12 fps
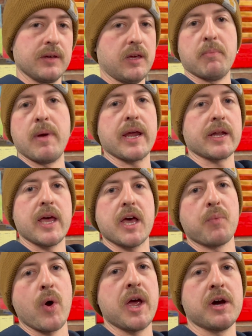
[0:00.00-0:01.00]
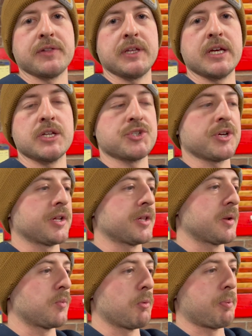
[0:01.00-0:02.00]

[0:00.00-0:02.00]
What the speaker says: Keep making headway on the engine, and then we'll